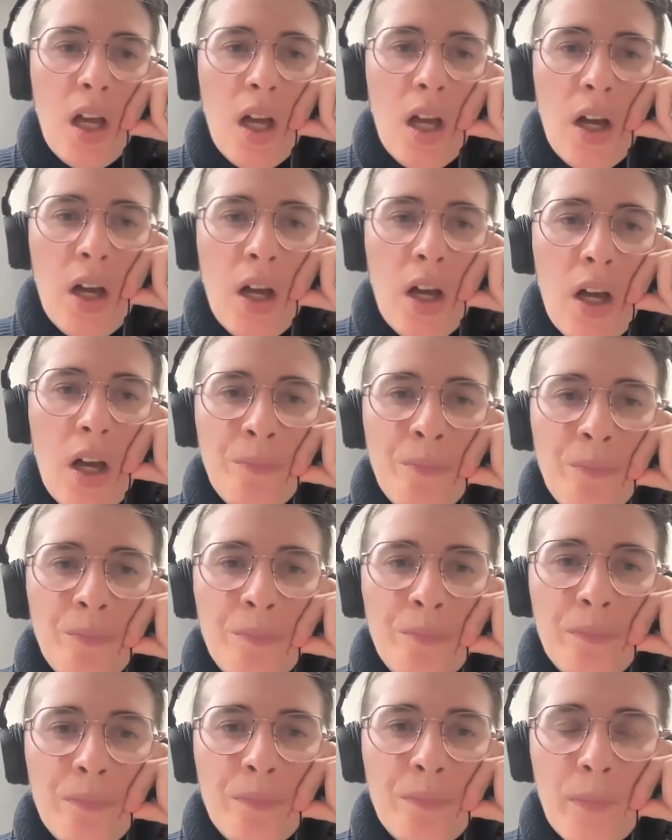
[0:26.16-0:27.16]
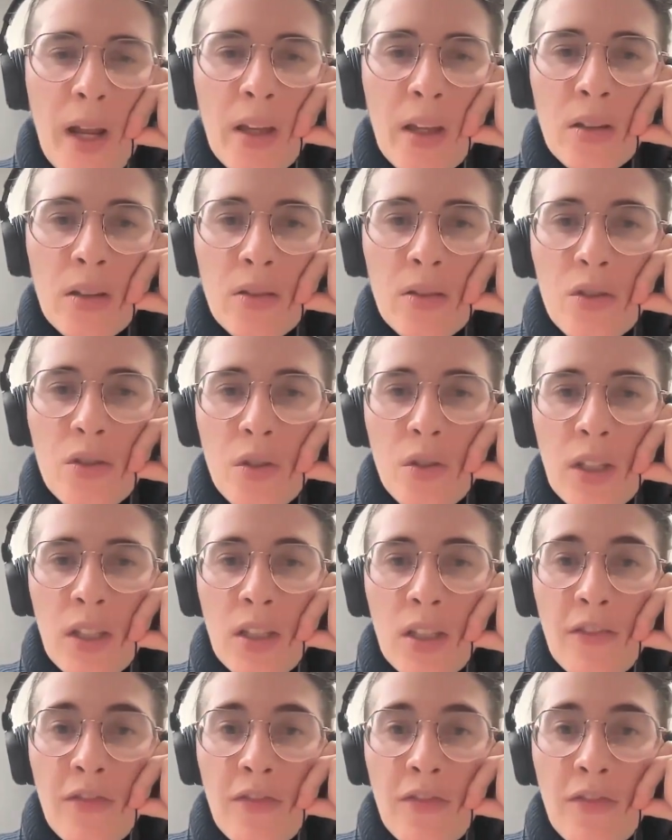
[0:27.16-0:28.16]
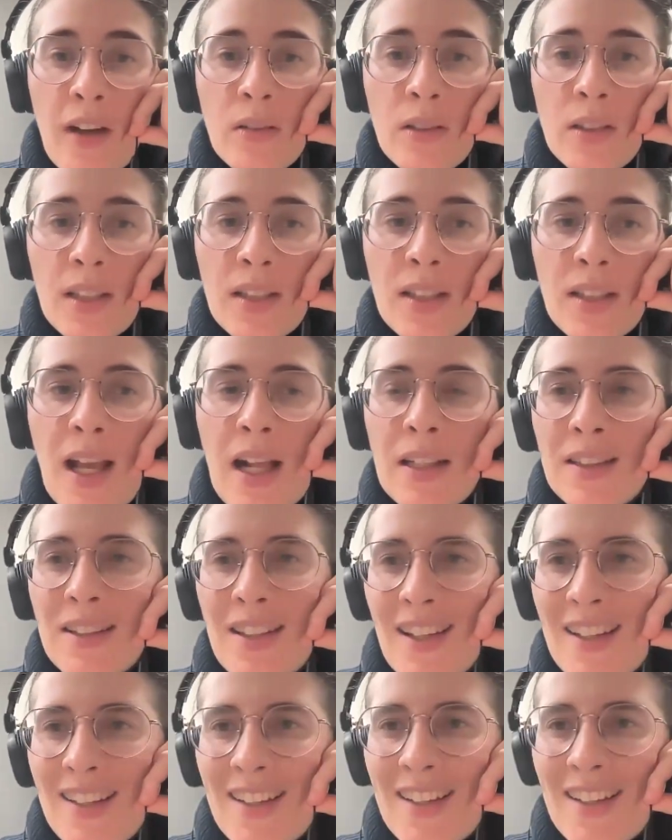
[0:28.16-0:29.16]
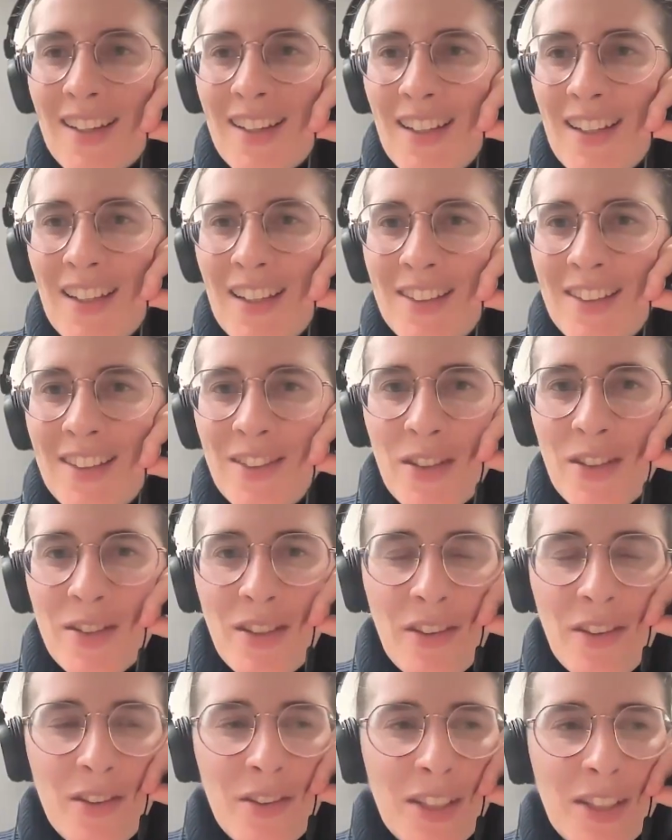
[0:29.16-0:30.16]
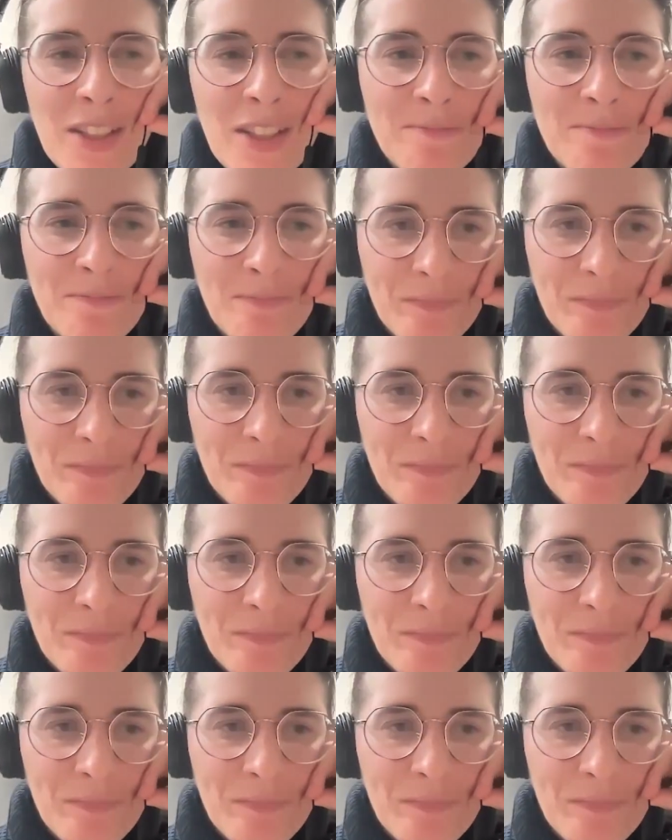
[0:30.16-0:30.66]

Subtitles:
prior to joining the faculty at Caltech in 2013.